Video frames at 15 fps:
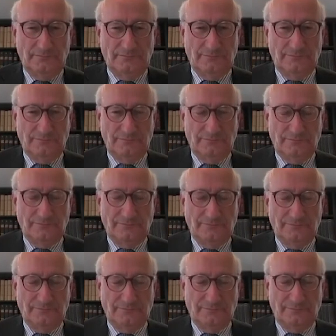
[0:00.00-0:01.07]

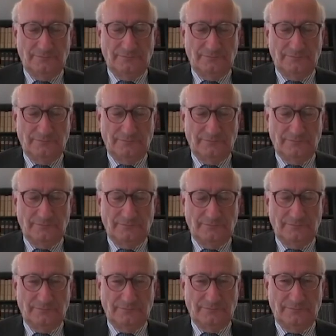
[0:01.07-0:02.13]

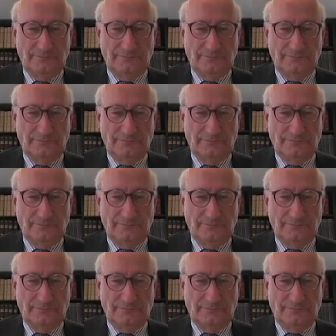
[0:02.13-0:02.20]
The person shown says nothing.